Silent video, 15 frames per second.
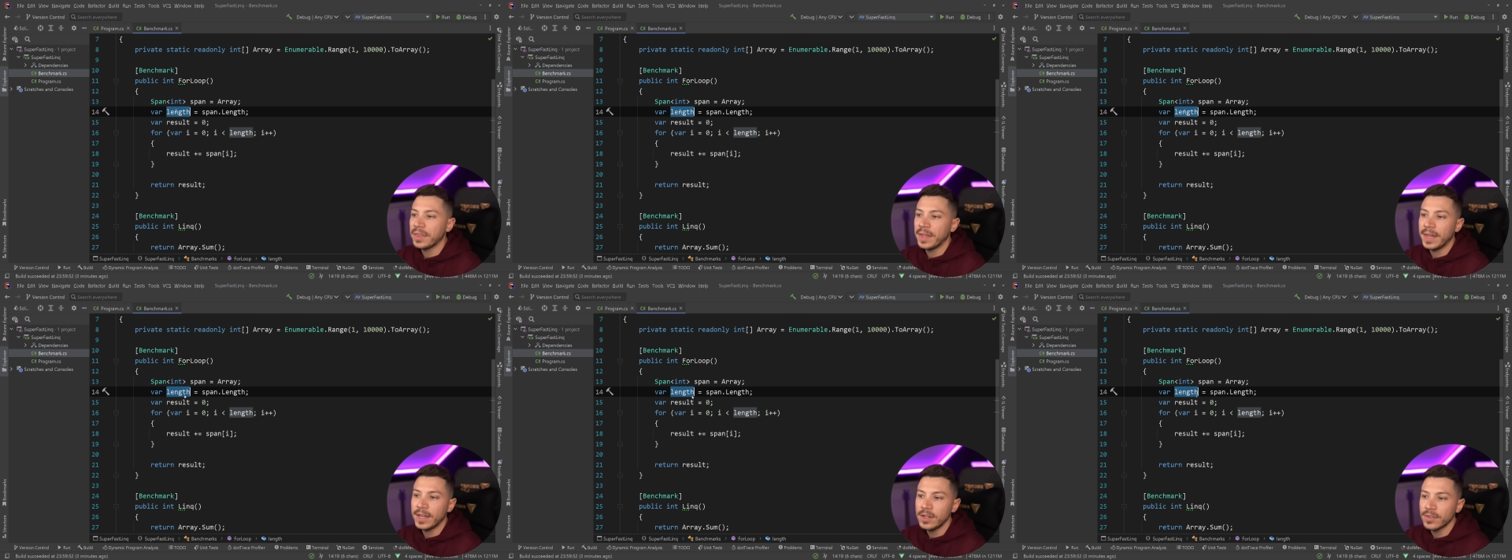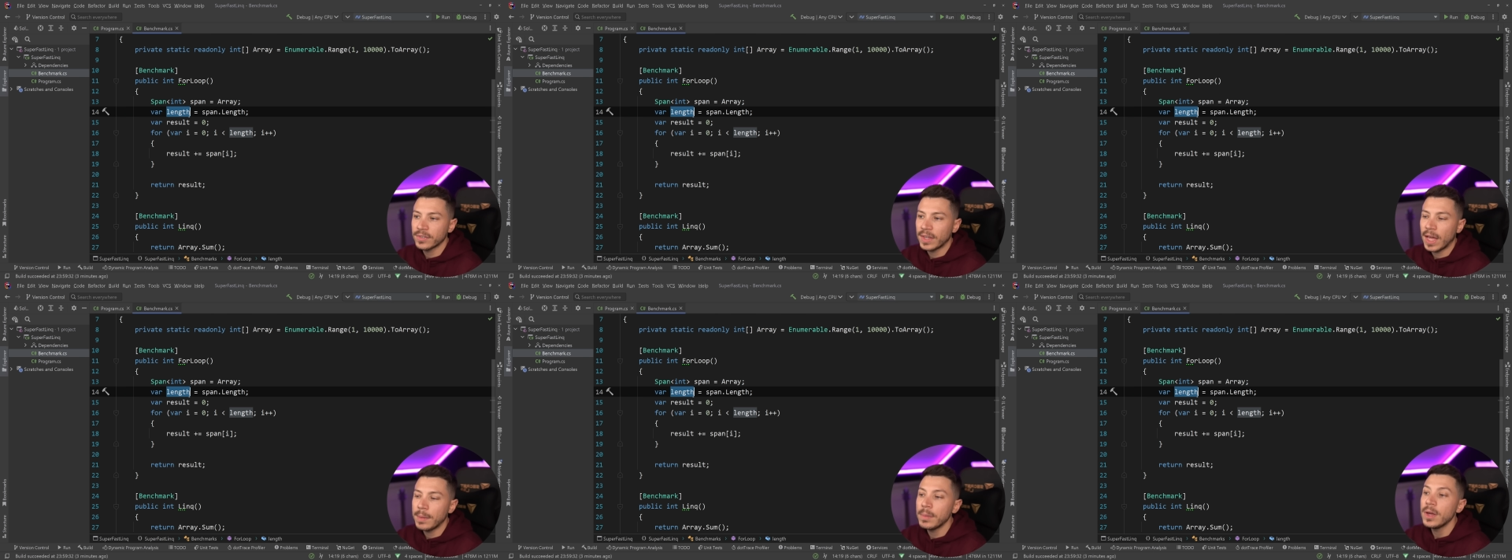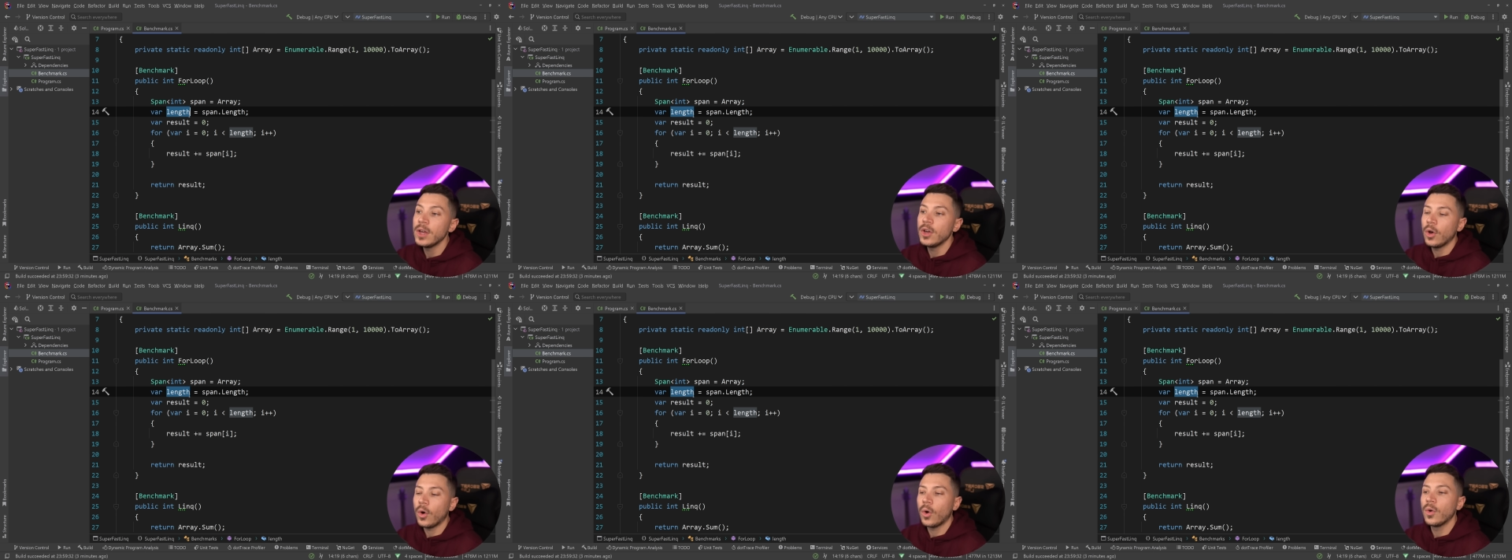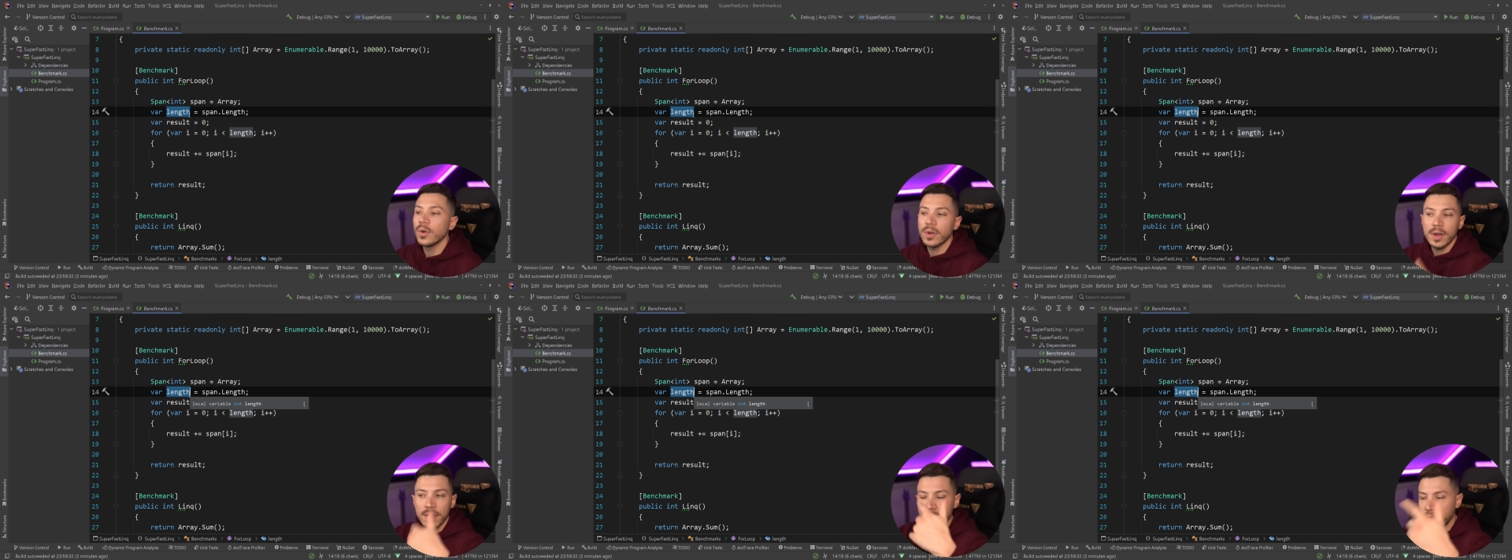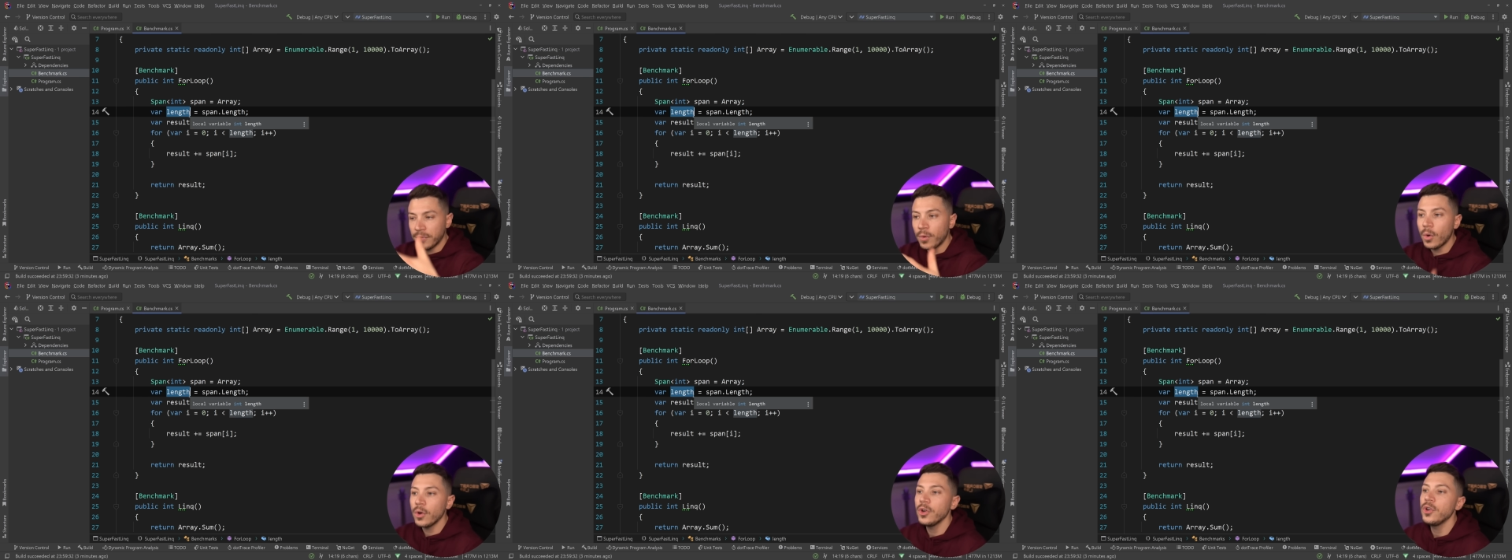ahead of time on the
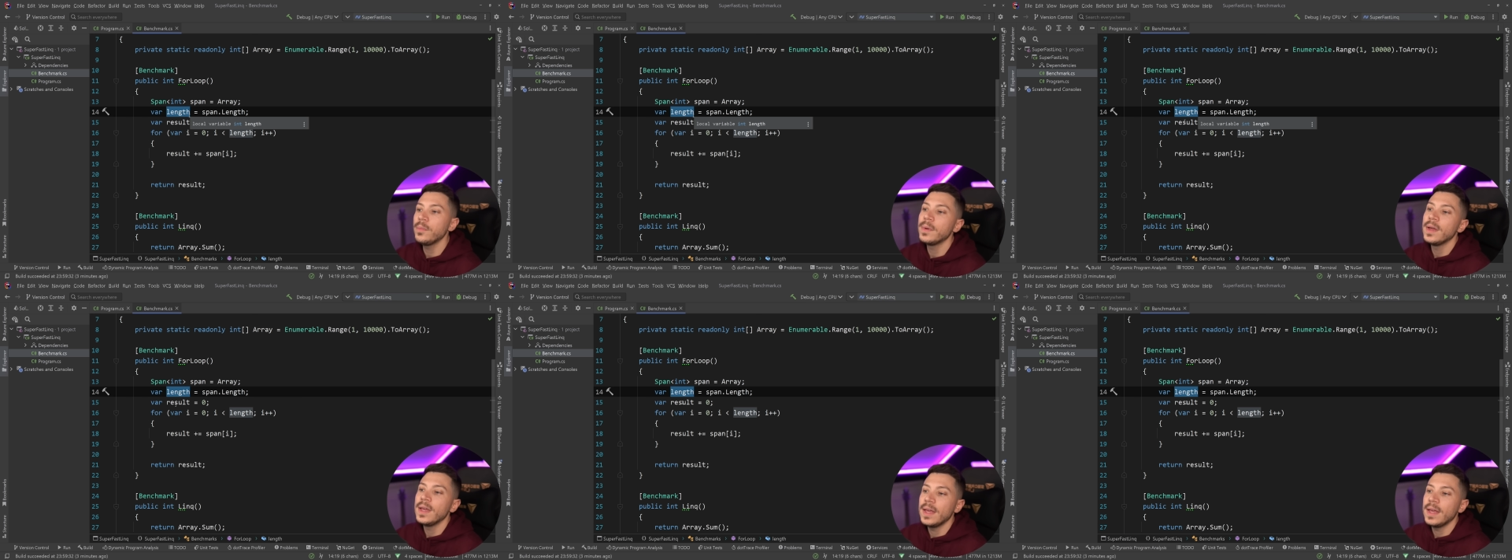for loop